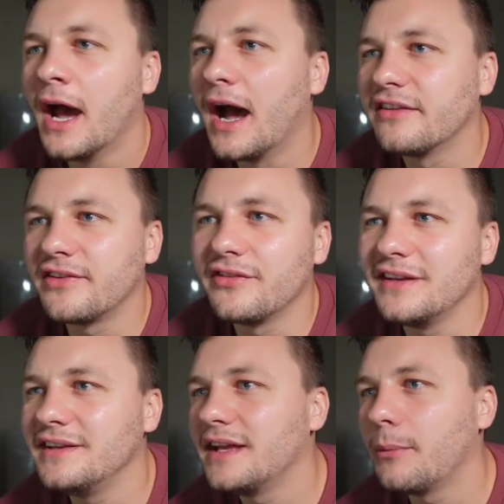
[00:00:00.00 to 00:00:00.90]
17
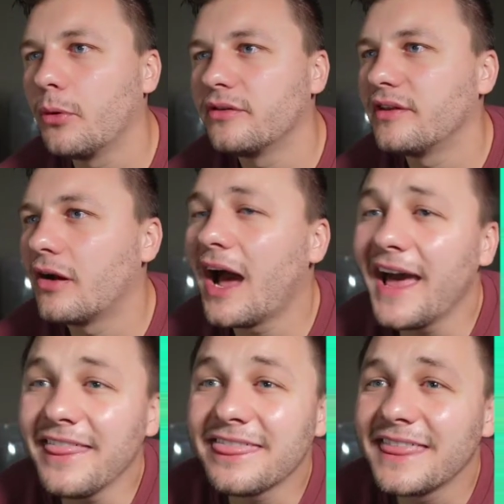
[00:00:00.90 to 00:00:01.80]
DK points there.
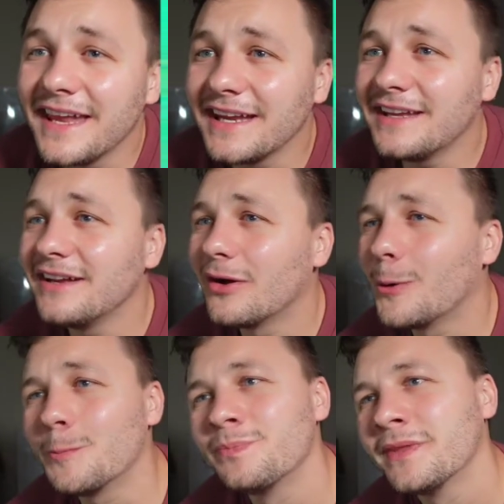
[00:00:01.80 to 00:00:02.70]
I think, you
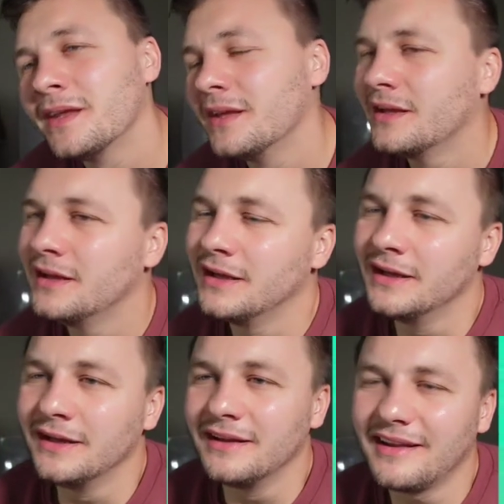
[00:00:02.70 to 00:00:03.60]
know,
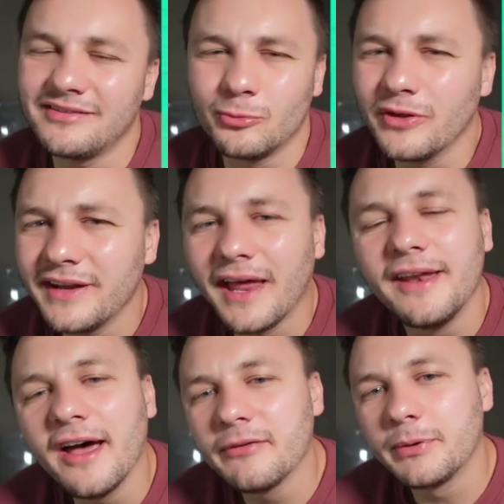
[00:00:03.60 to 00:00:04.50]
that's really not
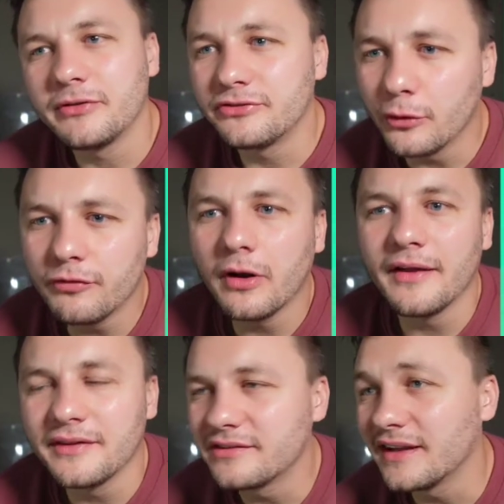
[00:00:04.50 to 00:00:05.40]
enough, but so far on
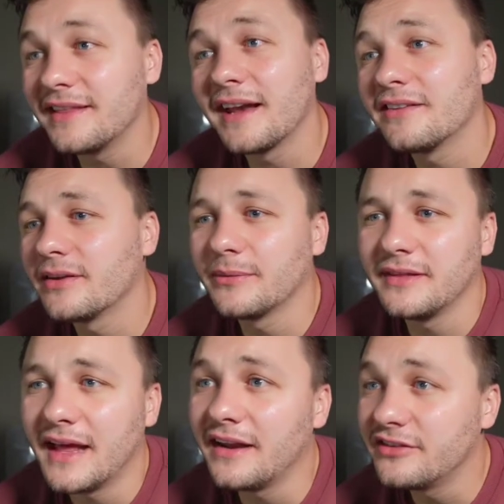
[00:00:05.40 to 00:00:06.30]
the slate, that is something
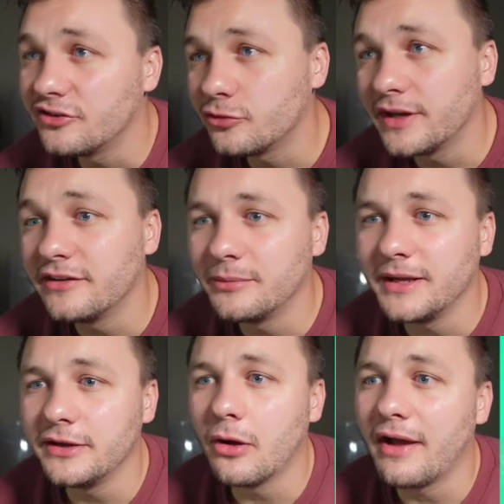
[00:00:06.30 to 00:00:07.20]
that is intriguing to me.
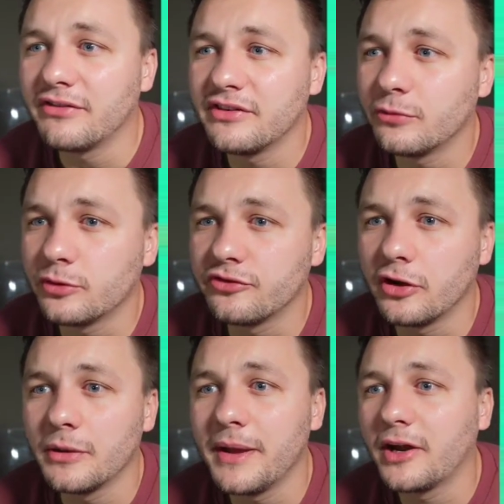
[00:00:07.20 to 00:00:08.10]
You know, obviously, if we're
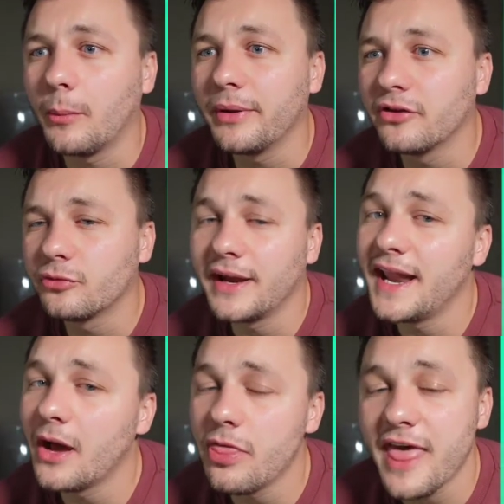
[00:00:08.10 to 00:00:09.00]
starting to make our builds right
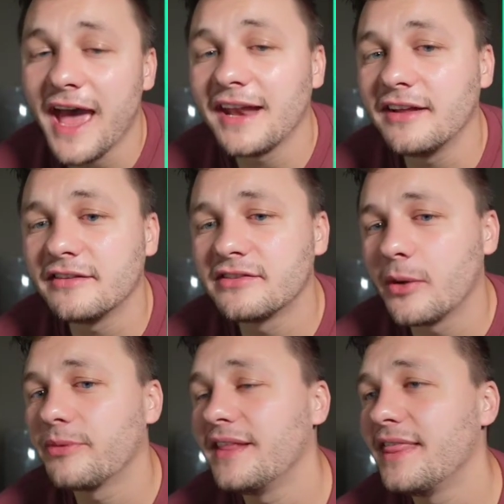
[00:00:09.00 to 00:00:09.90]
now, that is
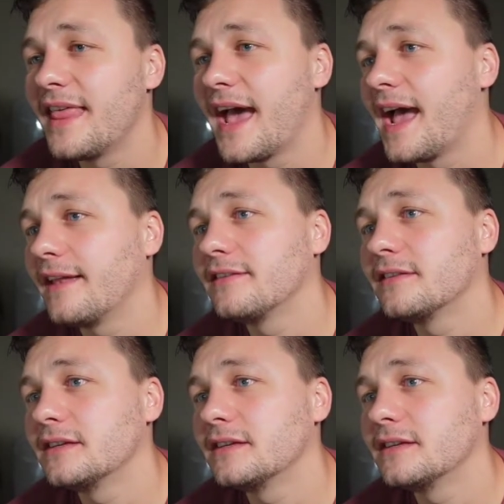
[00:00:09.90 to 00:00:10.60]
something that